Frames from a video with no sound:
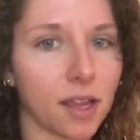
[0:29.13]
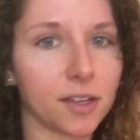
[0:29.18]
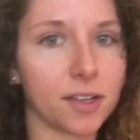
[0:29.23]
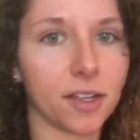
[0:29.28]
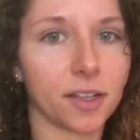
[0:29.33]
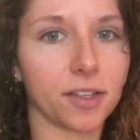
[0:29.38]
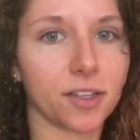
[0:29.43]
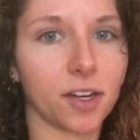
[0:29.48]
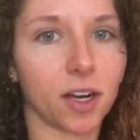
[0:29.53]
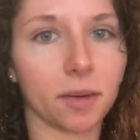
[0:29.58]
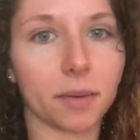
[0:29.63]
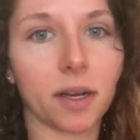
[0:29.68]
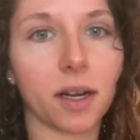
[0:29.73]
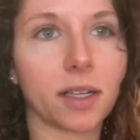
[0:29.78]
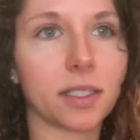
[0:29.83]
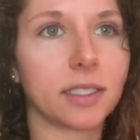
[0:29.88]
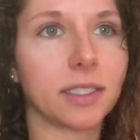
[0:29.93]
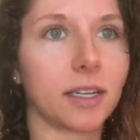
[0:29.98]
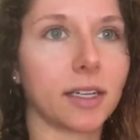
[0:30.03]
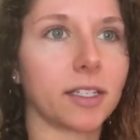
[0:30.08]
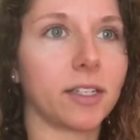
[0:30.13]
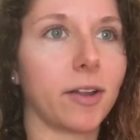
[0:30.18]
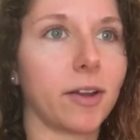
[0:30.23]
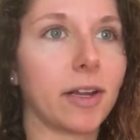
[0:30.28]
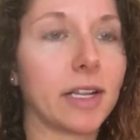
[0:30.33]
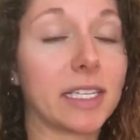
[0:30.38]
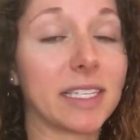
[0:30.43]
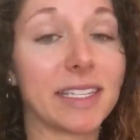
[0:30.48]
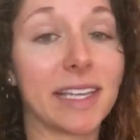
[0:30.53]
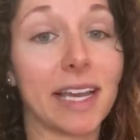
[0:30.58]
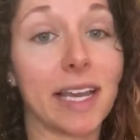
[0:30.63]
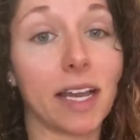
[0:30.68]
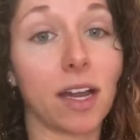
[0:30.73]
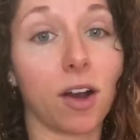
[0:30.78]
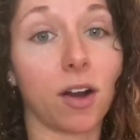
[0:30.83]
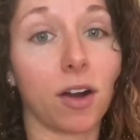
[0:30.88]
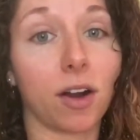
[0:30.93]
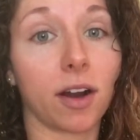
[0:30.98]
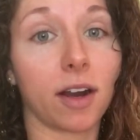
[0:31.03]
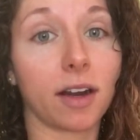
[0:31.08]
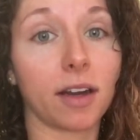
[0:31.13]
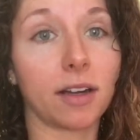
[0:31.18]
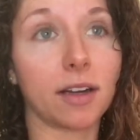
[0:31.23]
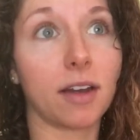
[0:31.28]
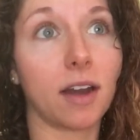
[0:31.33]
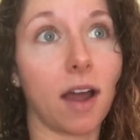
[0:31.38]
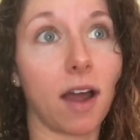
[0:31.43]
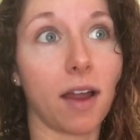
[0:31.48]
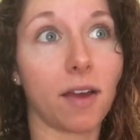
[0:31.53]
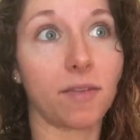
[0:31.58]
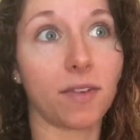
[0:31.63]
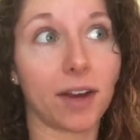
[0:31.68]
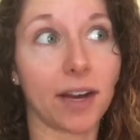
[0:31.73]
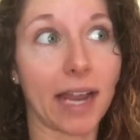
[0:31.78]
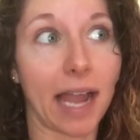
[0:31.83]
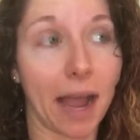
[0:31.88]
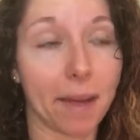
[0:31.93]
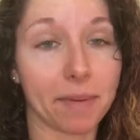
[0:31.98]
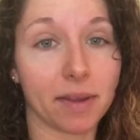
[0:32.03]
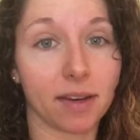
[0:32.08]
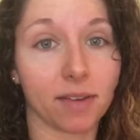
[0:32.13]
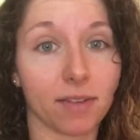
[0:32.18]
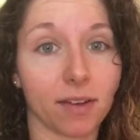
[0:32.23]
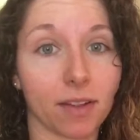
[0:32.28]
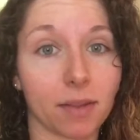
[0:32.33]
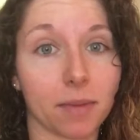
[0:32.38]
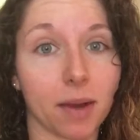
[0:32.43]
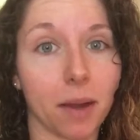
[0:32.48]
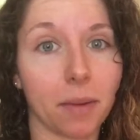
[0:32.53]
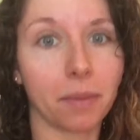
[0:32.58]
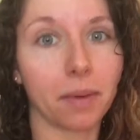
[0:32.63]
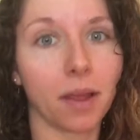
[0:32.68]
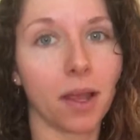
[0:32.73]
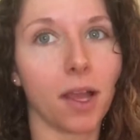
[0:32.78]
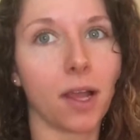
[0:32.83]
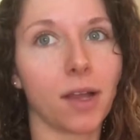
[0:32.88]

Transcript: to Starbucks, Dunkin' Donuts, they are not very happy to fill them up.